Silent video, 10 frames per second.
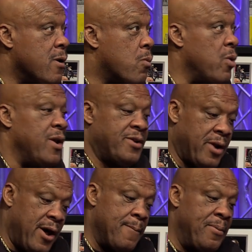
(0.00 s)
When they
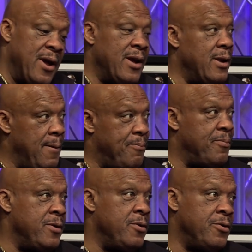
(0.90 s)
started paying, they,
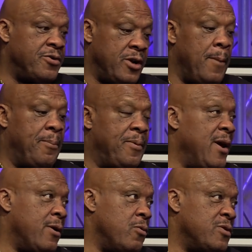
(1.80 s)
you know, some
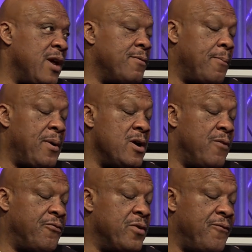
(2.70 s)
paid, was able to pay up
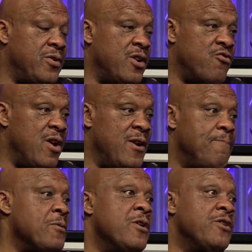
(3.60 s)
front for the training.
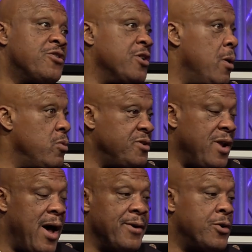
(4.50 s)
Some was
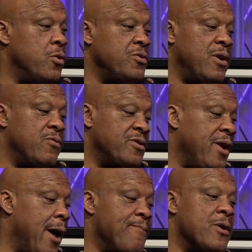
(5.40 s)
not. Those that was
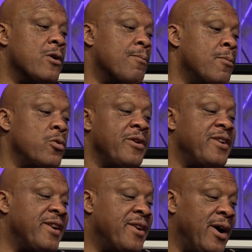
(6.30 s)
not, Moolah
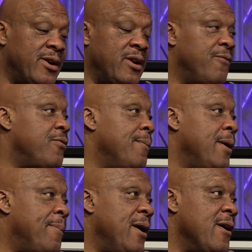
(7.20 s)
deducted from their
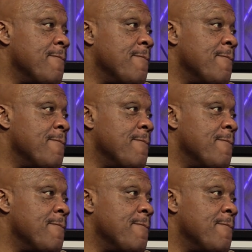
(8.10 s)
pay.